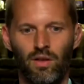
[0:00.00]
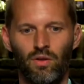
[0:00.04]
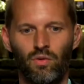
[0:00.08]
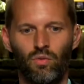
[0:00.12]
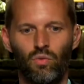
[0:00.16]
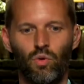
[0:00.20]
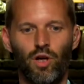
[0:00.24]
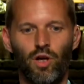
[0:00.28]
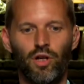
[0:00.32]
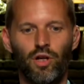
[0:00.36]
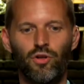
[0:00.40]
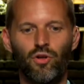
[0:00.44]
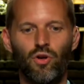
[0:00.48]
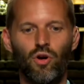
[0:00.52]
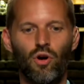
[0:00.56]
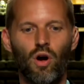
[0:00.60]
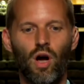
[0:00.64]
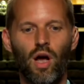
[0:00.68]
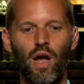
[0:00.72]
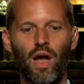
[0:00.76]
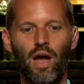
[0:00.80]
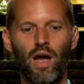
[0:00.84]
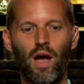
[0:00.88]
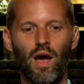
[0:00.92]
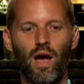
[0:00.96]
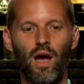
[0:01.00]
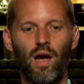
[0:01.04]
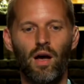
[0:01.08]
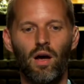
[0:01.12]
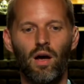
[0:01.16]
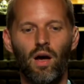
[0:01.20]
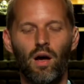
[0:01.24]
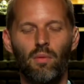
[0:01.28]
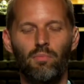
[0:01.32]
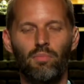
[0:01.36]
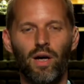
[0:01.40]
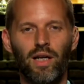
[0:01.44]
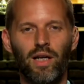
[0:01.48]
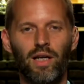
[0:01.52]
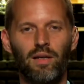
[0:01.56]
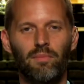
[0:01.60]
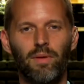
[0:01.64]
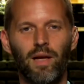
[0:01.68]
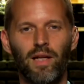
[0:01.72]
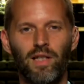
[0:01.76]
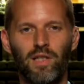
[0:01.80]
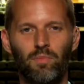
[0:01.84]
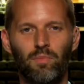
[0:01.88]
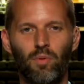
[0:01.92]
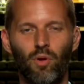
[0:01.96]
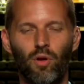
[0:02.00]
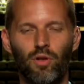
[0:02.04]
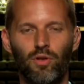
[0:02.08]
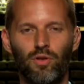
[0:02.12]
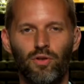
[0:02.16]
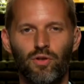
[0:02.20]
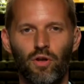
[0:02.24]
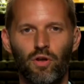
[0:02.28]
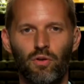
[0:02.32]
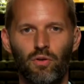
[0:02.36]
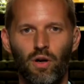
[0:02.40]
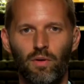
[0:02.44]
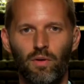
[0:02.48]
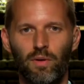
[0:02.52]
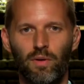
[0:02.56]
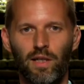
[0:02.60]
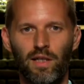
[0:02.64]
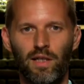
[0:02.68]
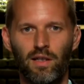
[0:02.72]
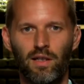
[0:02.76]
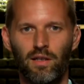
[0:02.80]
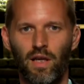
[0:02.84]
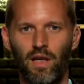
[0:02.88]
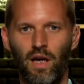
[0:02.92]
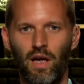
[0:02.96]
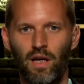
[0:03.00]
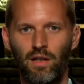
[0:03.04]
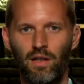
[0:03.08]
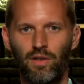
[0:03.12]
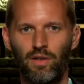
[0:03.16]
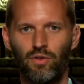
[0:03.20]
We're gonna do a, uh, a Breaking Bad spoiler zone, aren't we? Yeah.